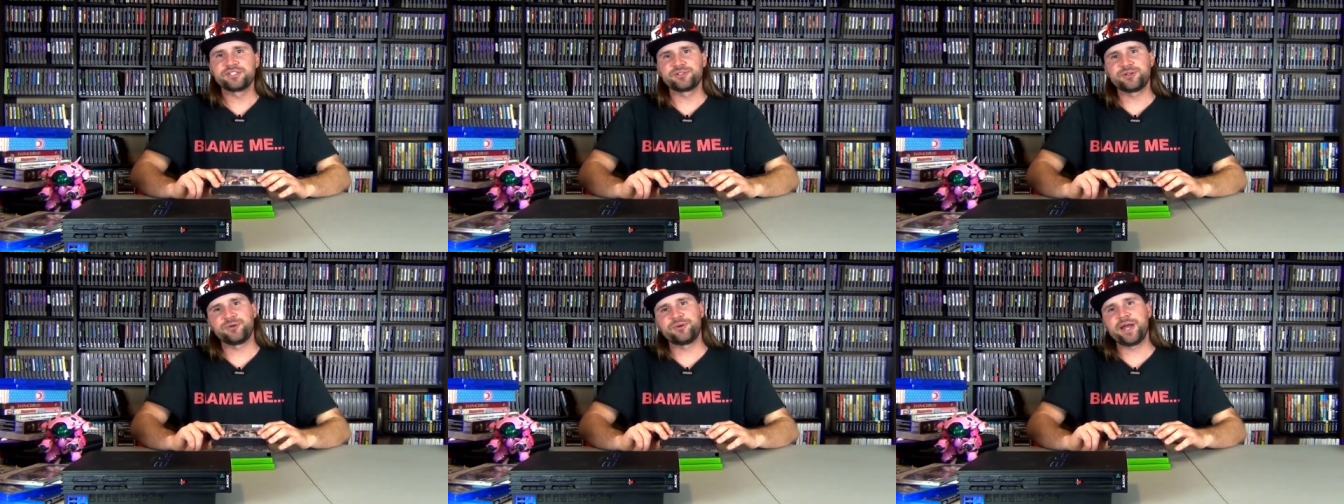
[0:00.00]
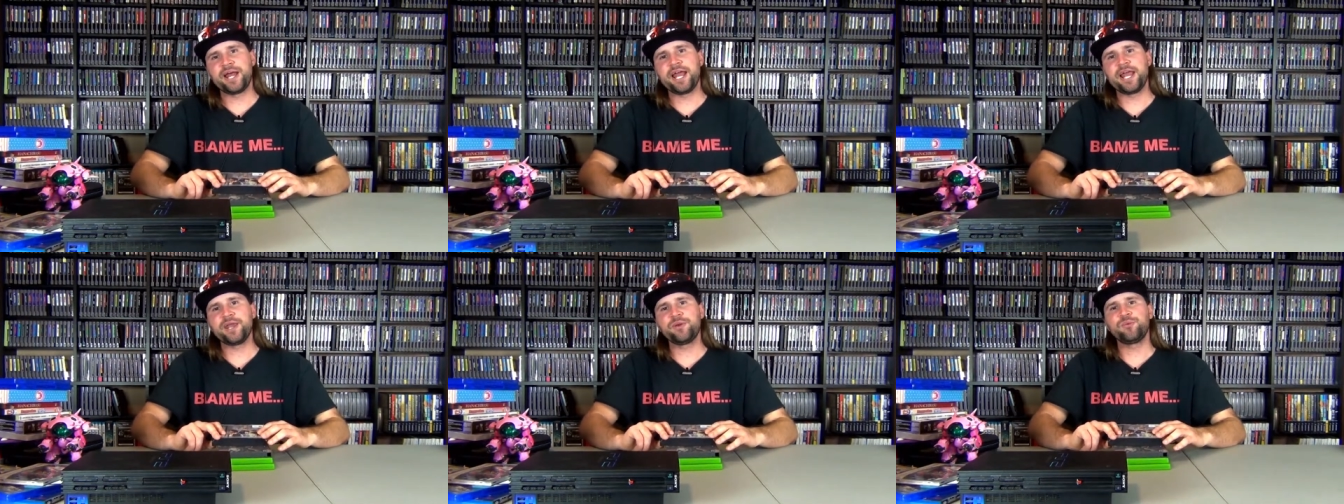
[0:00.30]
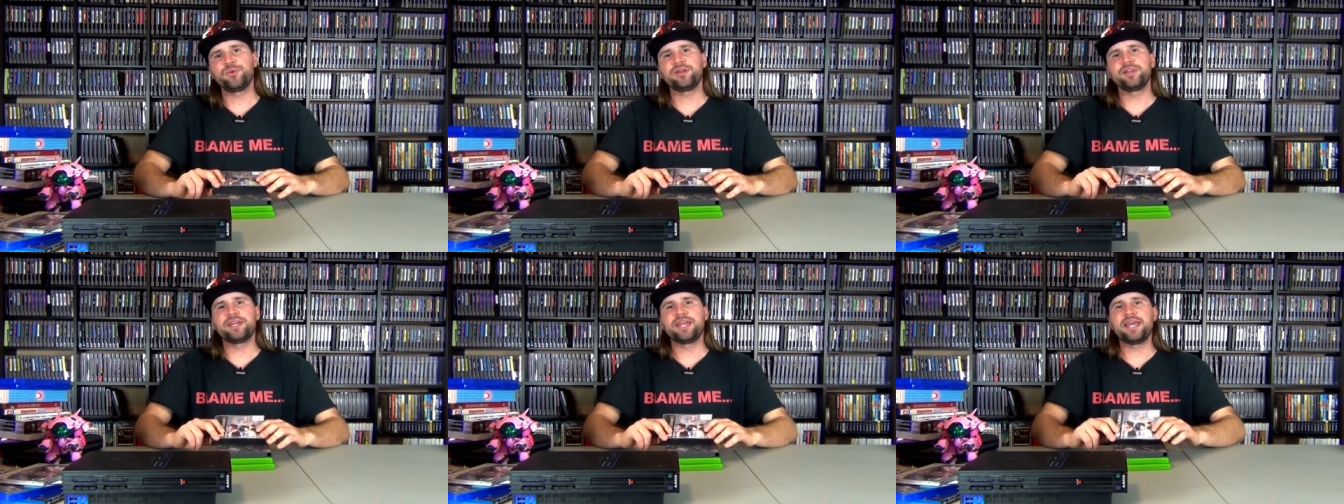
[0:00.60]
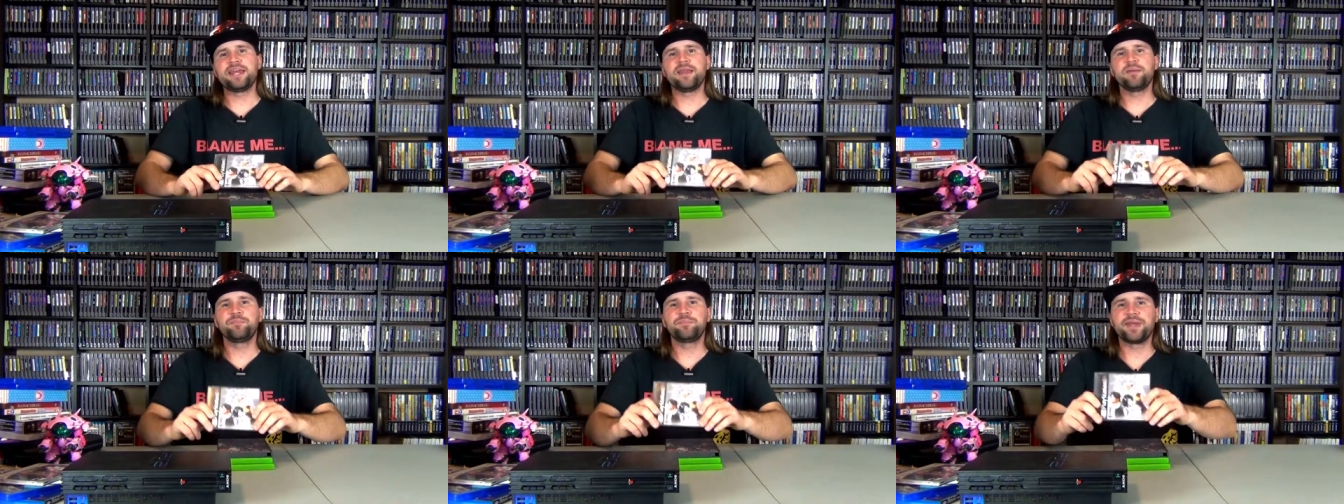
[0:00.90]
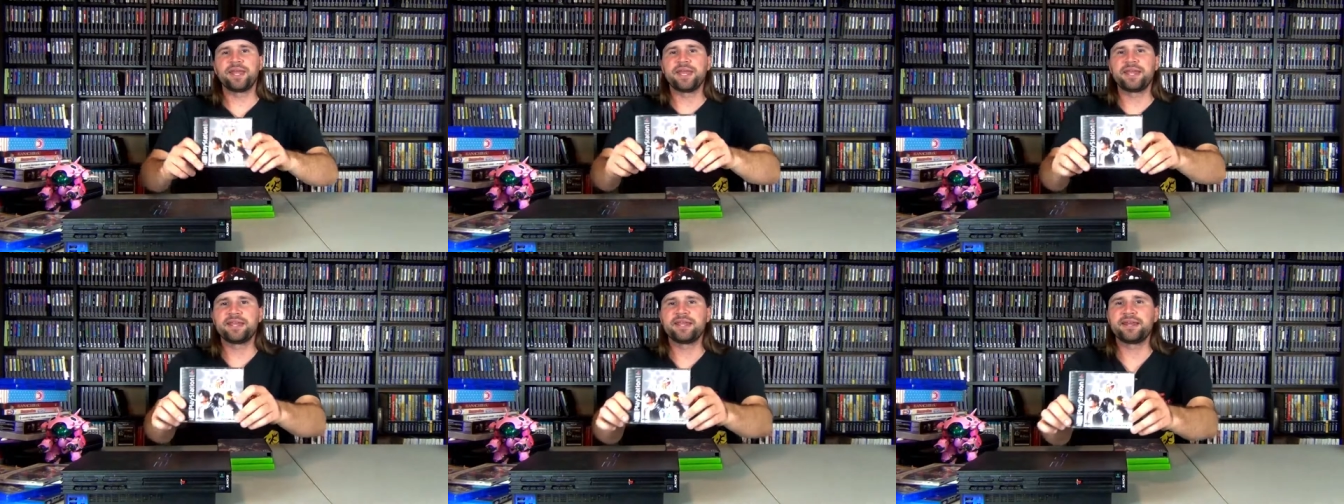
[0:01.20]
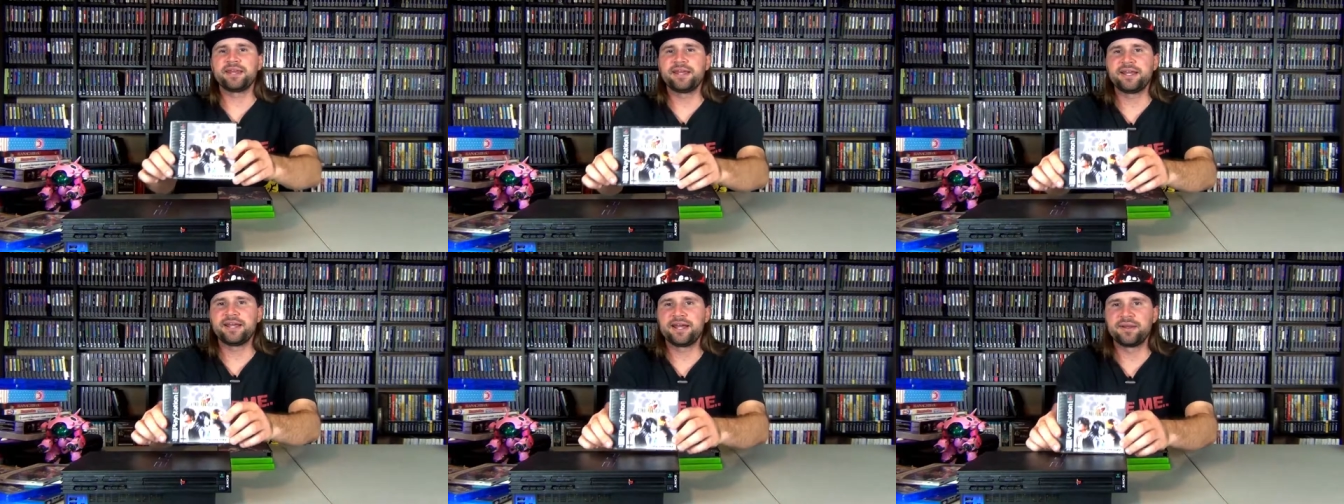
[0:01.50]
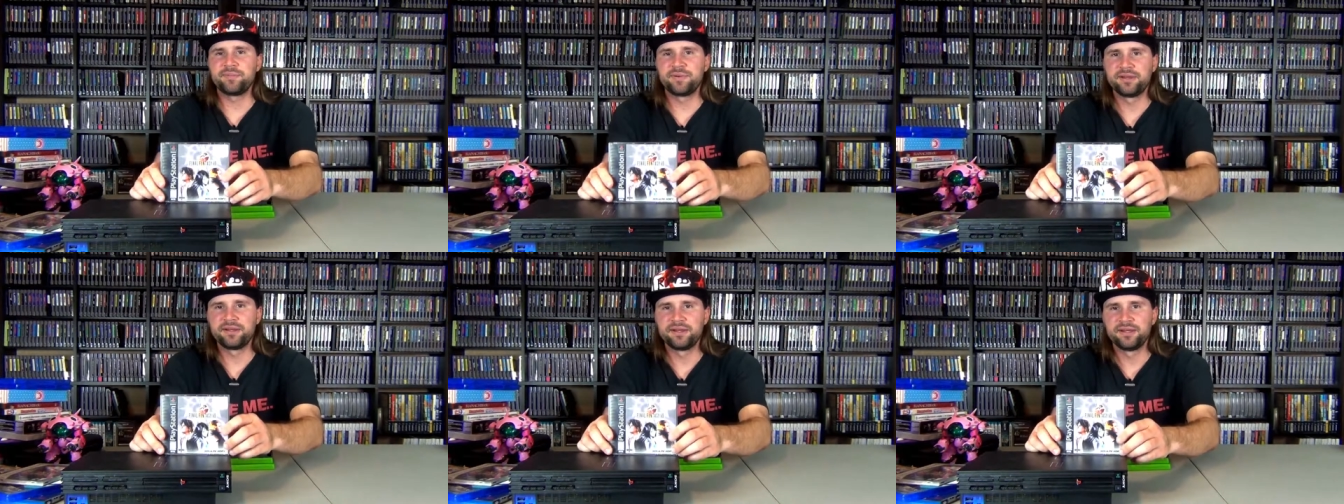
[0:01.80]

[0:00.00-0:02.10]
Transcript: so I went ahead and picked it up.